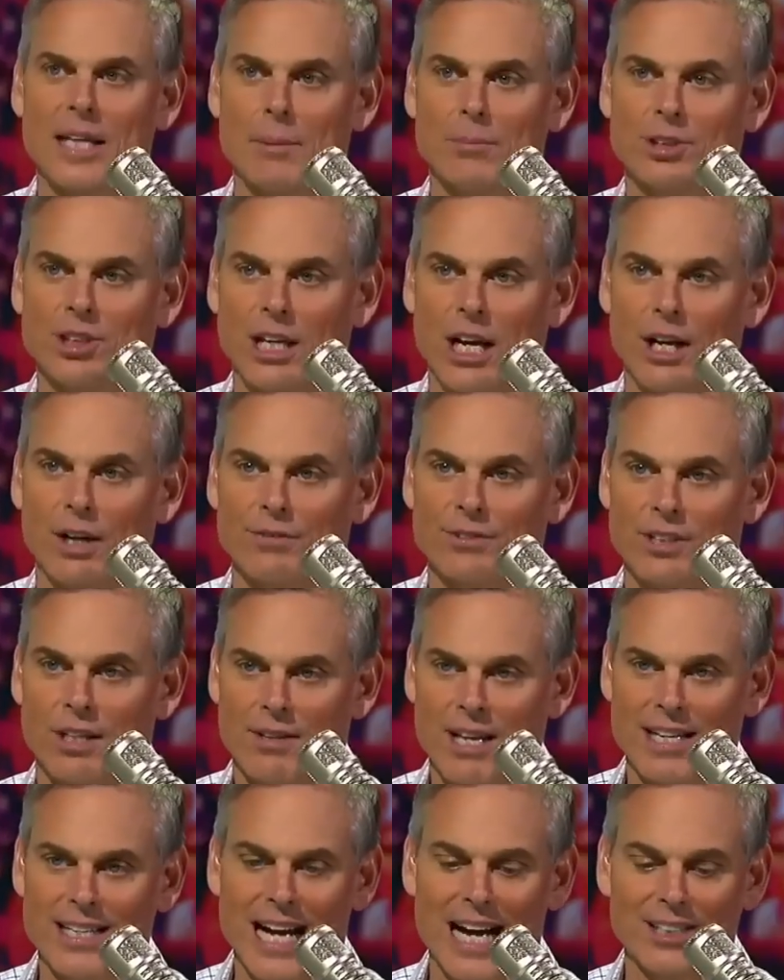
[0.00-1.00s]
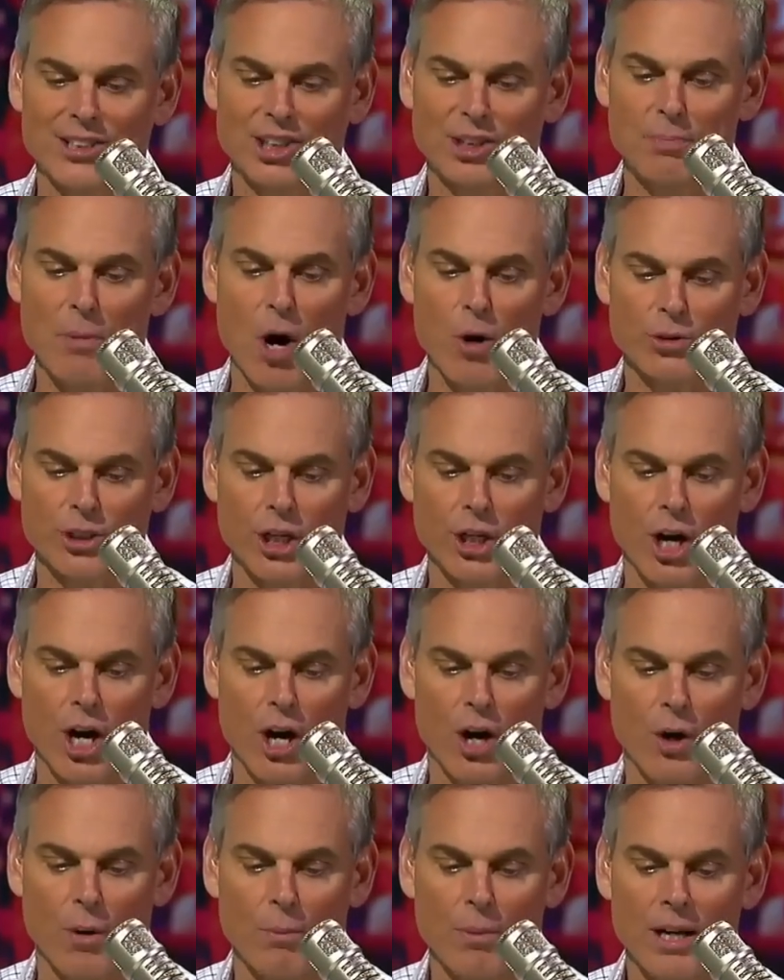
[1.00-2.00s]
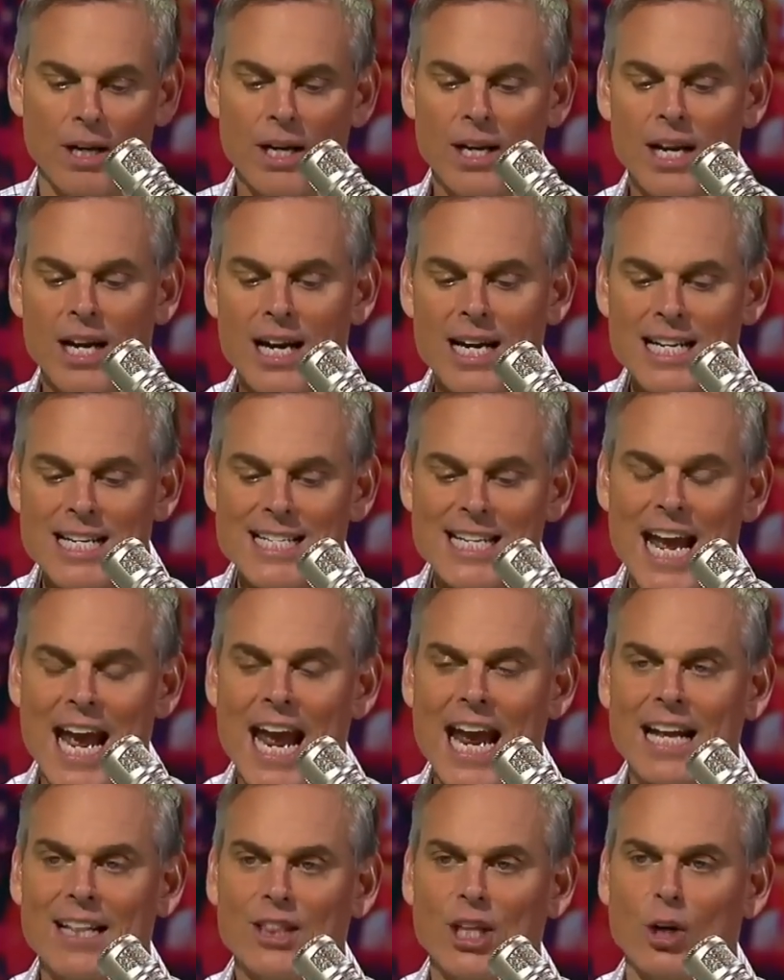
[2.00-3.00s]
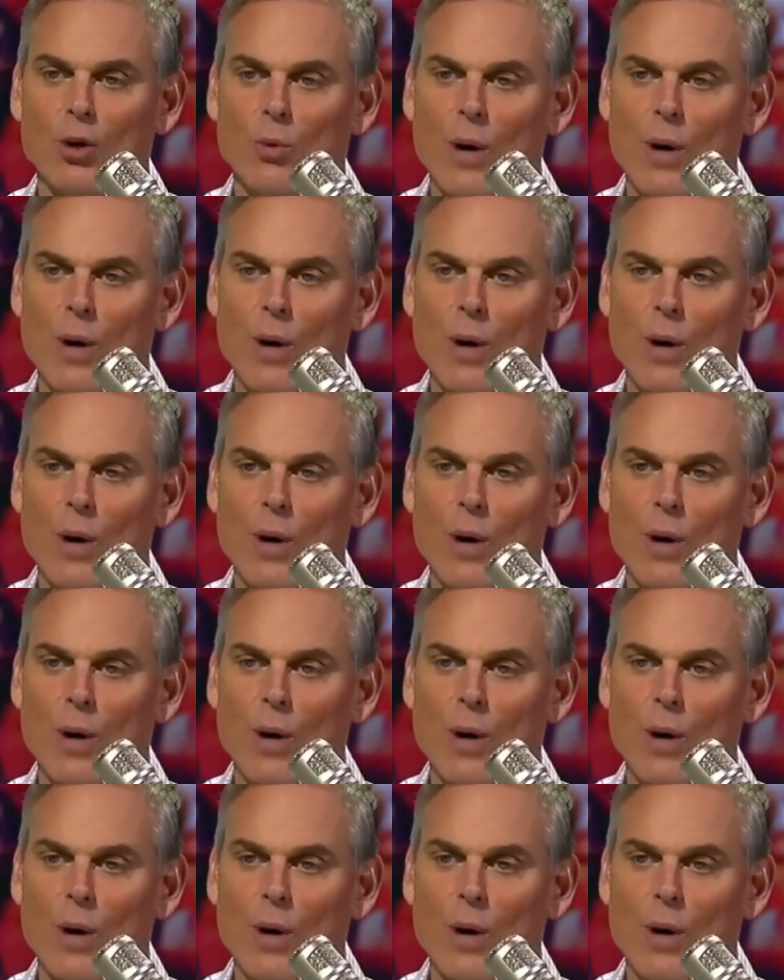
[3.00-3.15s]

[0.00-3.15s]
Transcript: themselves, then got smoked at home. Take the